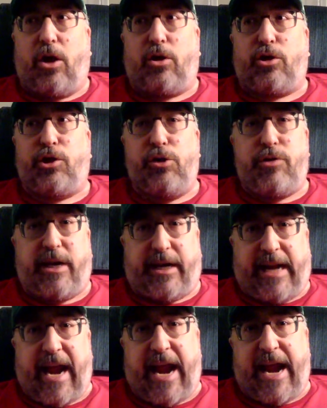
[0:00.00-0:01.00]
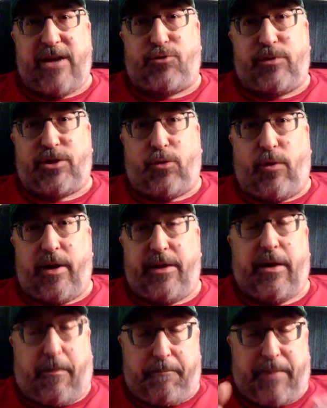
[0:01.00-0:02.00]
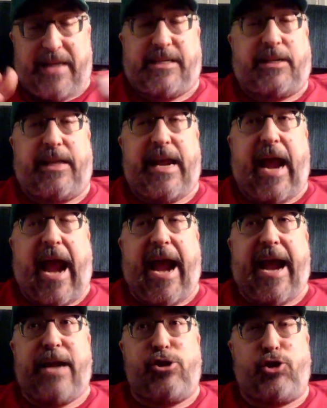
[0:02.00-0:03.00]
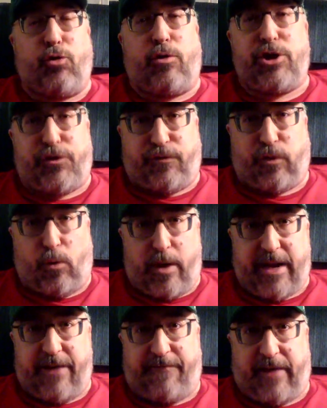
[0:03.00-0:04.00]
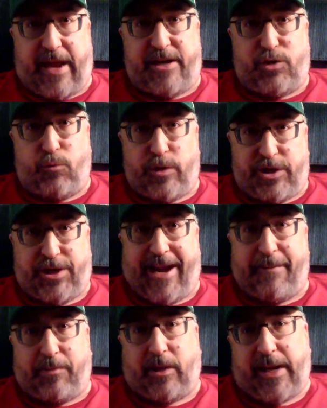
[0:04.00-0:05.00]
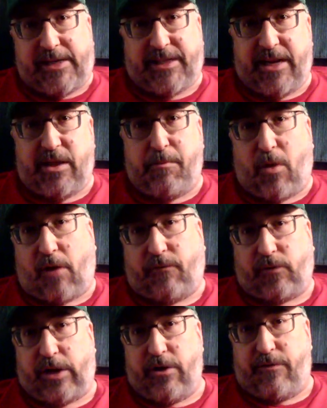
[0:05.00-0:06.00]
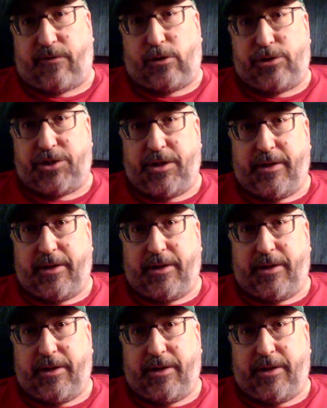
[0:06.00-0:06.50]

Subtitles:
Luke Cage was going, basically a George Floyd event would take place in the Marvel Universe.